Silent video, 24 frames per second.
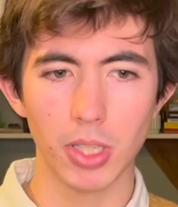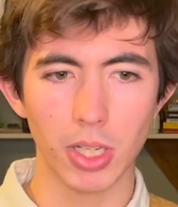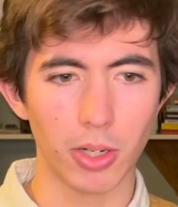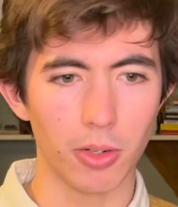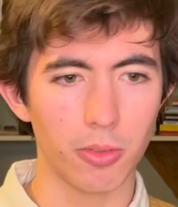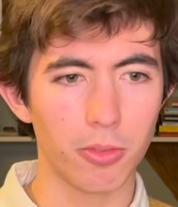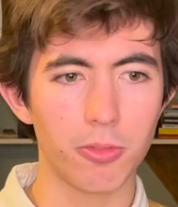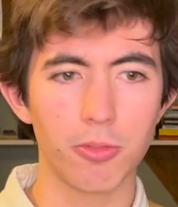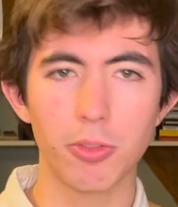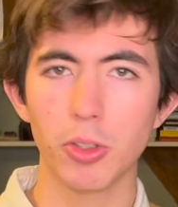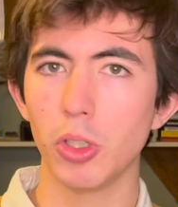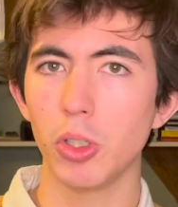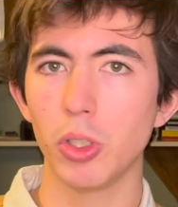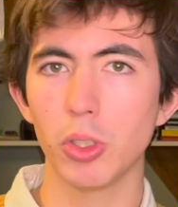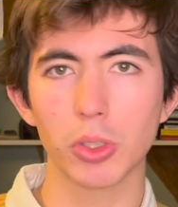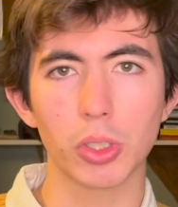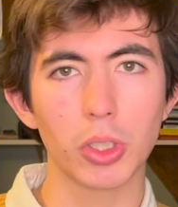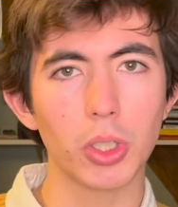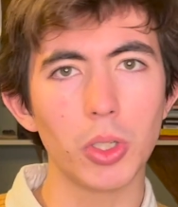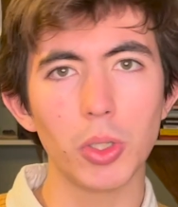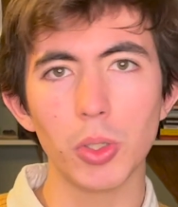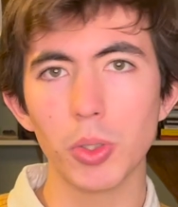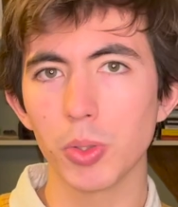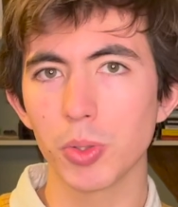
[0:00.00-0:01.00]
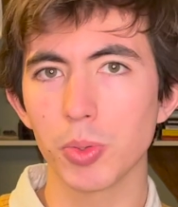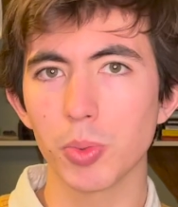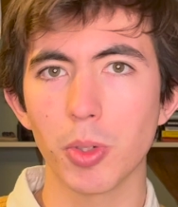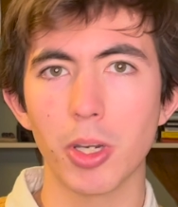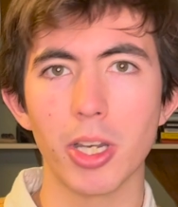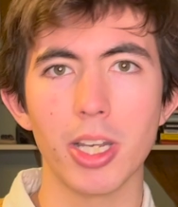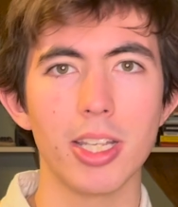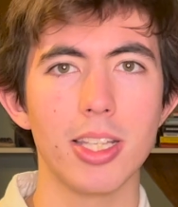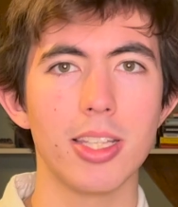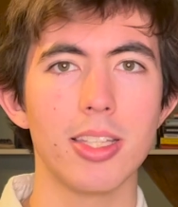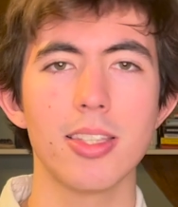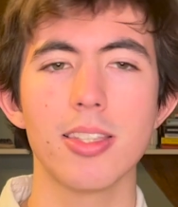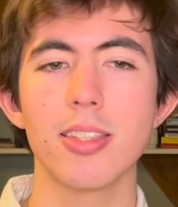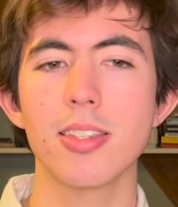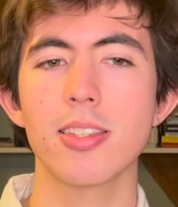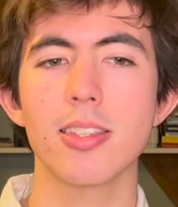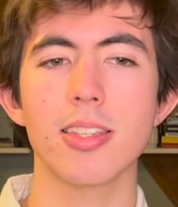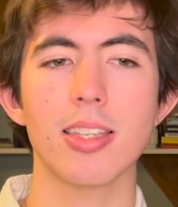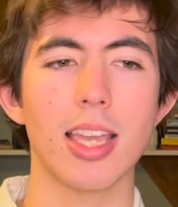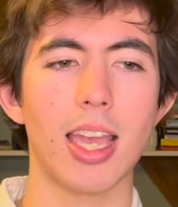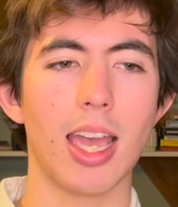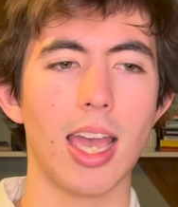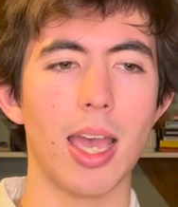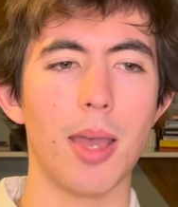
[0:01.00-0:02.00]
full gold ones,
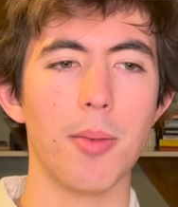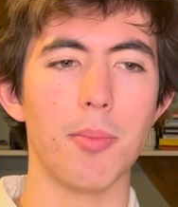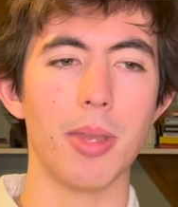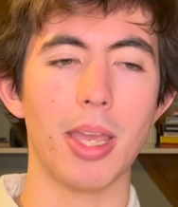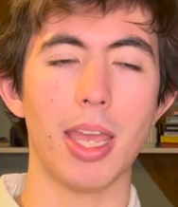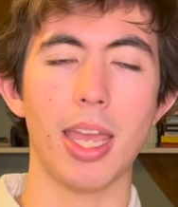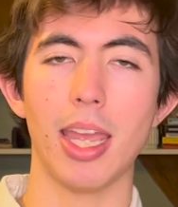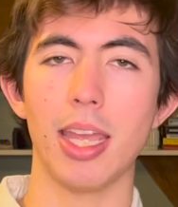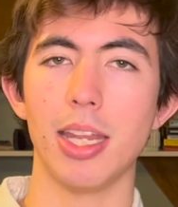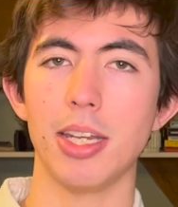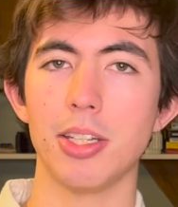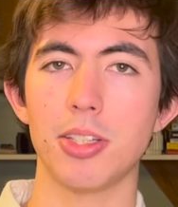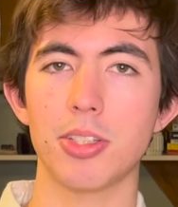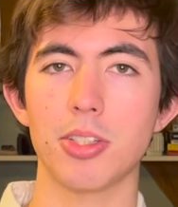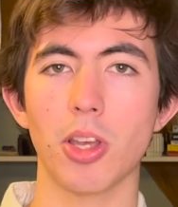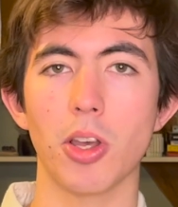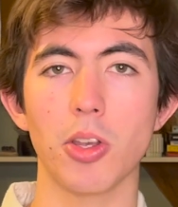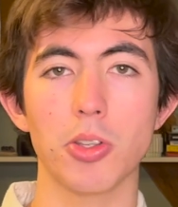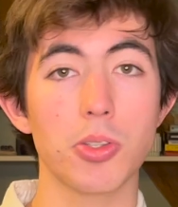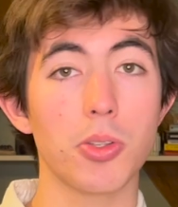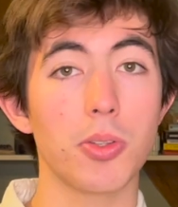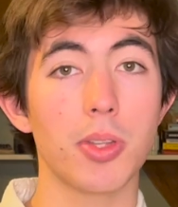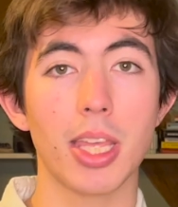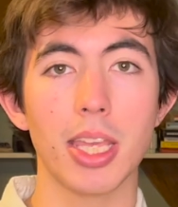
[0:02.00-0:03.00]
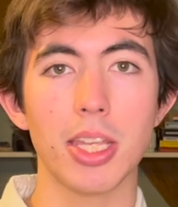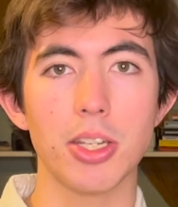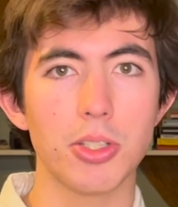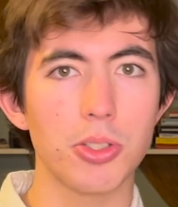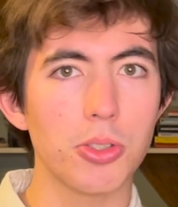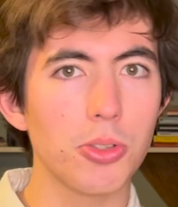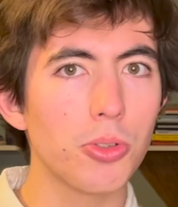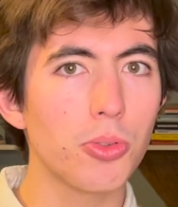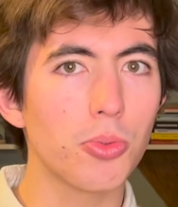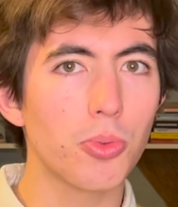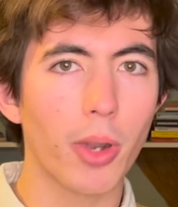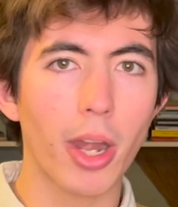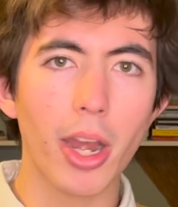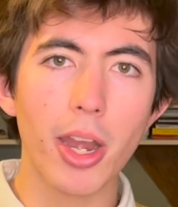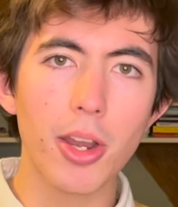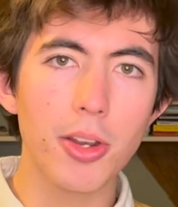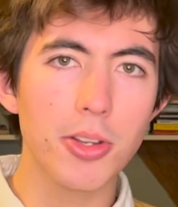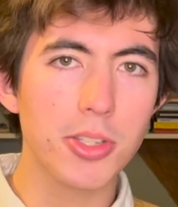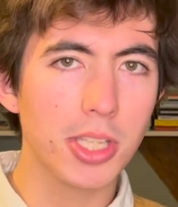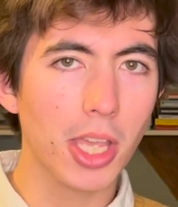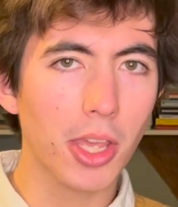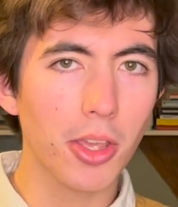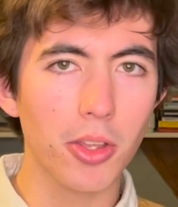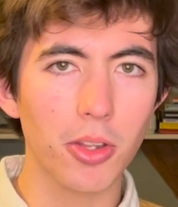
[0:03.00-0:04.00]
and also they do rare
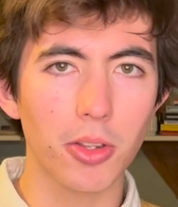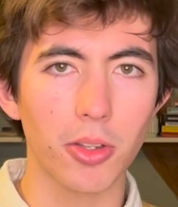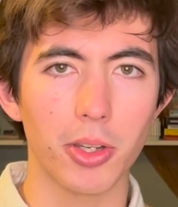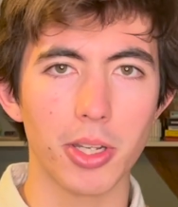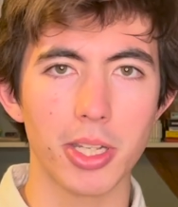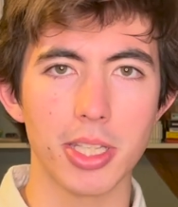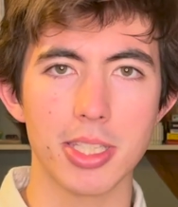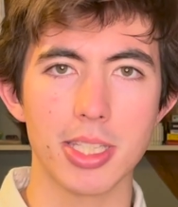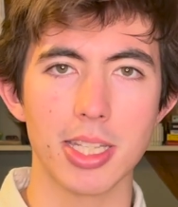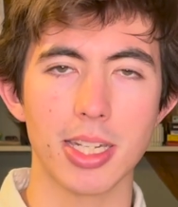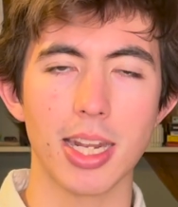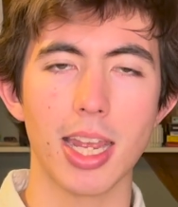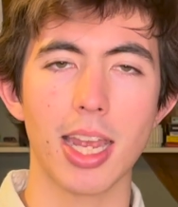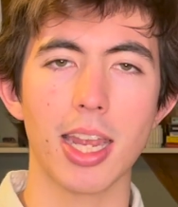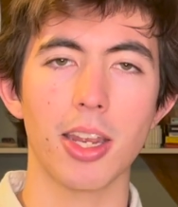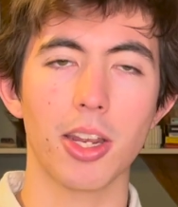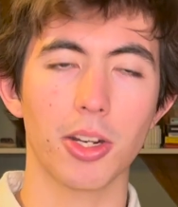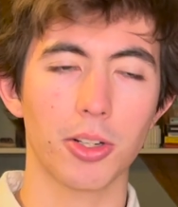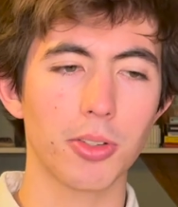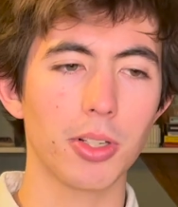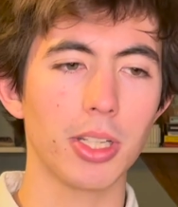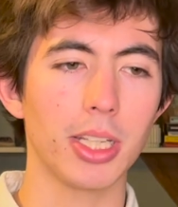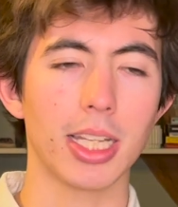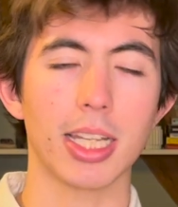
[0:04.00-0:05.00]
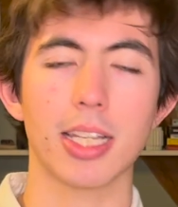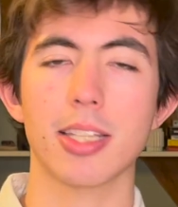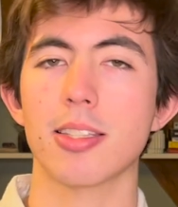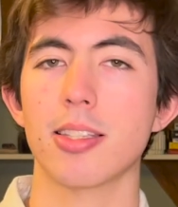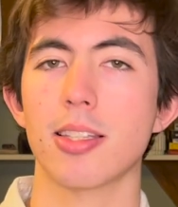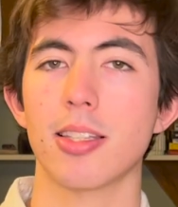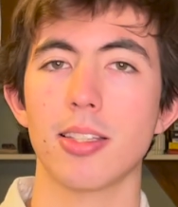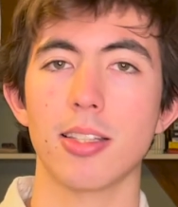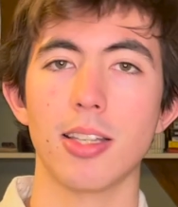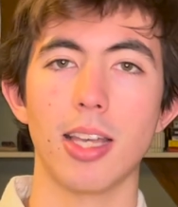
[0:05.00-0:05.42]
celluloids and acrylics,